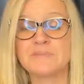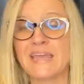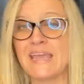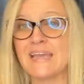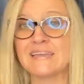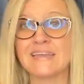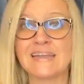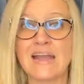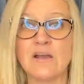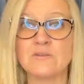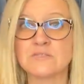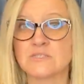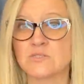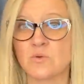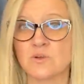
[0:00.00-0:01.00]
can't get out
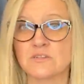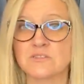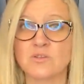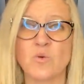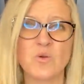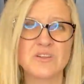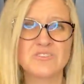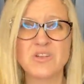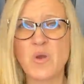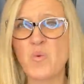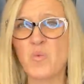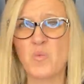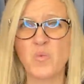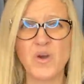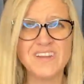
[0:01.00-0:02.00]
and source or
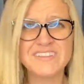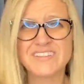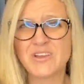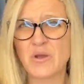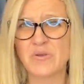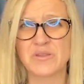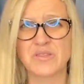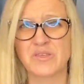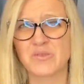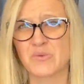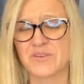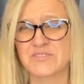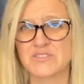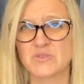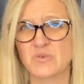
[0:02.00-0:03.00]
don't want to go to the
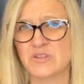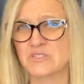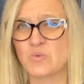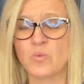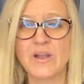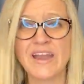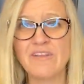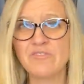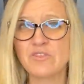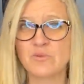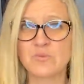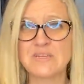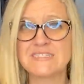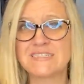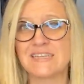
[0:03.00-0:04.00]
thrift stores, whatever the
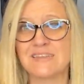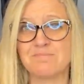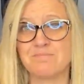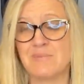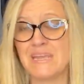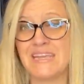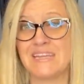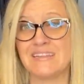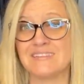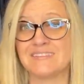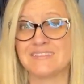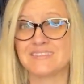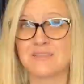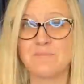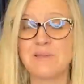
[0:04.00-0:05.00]
reason being,
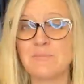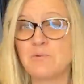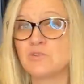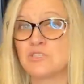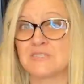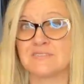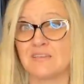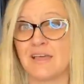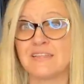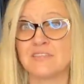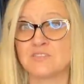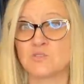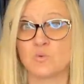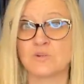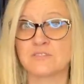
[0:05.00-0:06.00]
some people just like
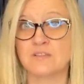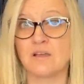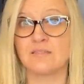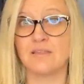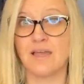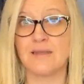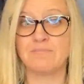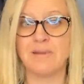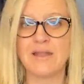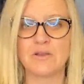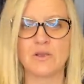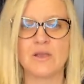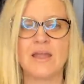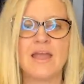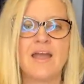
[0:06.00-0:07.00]
to source online
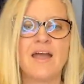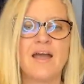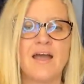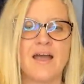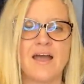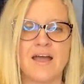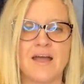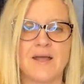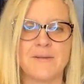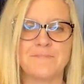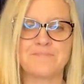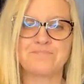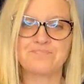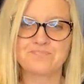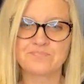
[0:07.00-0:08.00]
better.
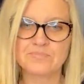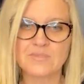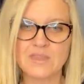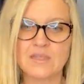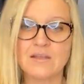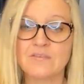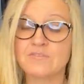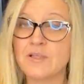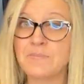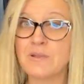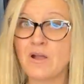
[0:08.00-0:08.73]
Um, Flippin'